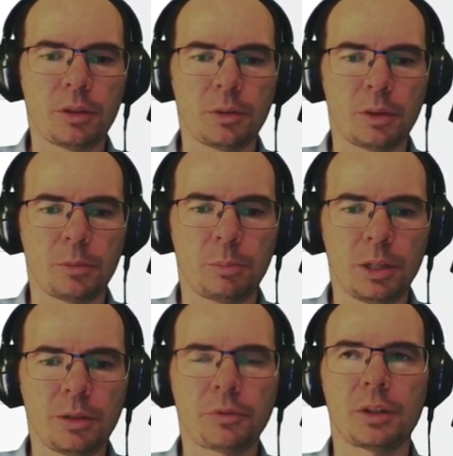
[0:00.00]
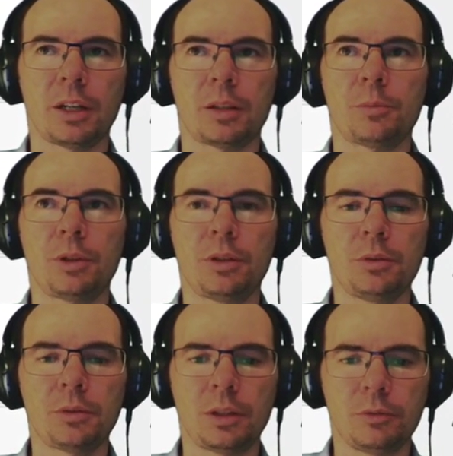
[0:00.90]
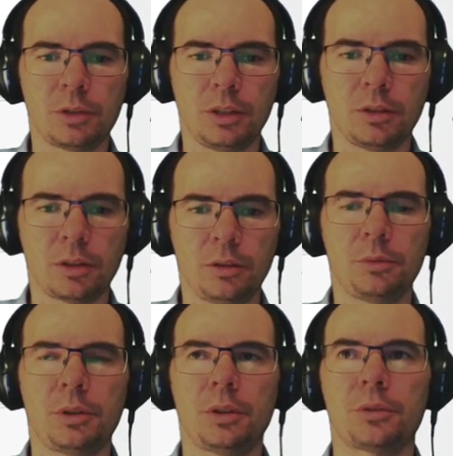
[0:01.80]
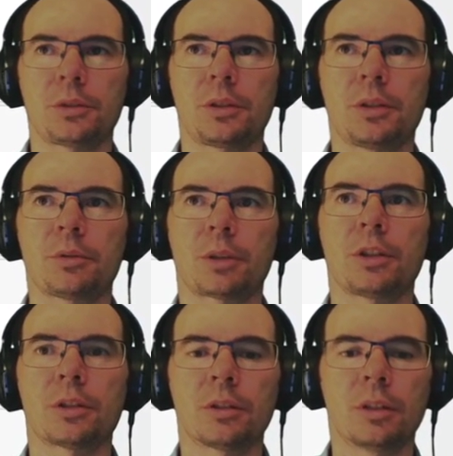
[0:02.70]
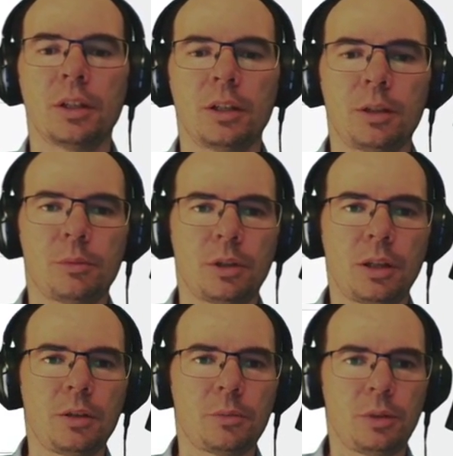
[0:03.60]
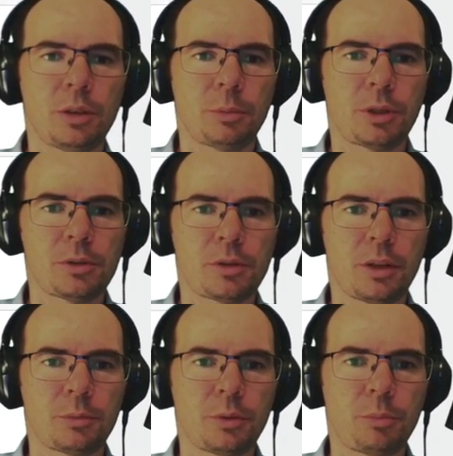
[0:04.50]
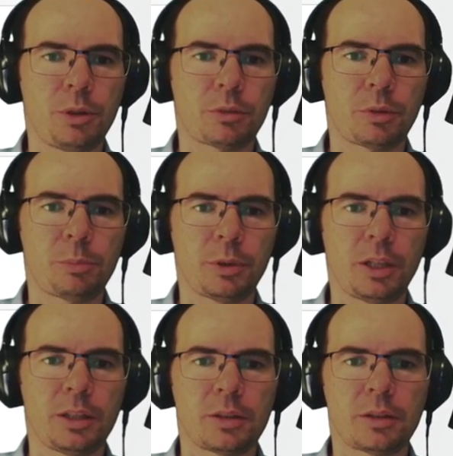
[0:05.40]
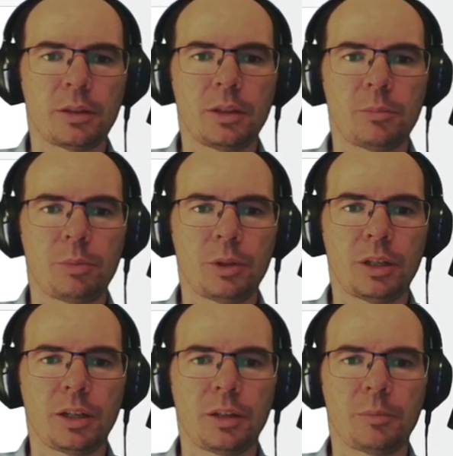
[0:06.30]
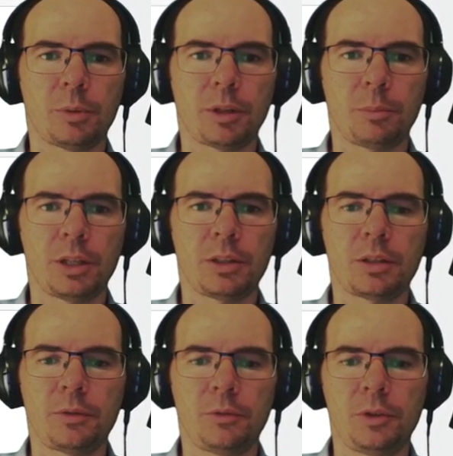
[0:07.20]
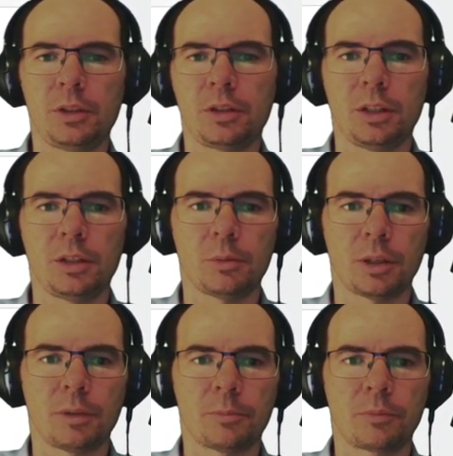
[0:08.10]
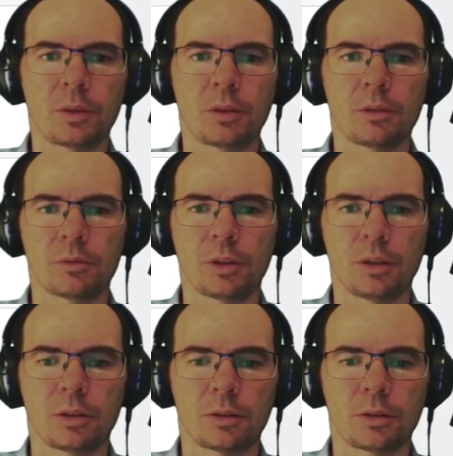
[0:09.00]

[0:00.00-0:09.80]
above that we don't even include into consideration. Why? Well, because that would be replaced by minus infinity anyway over here.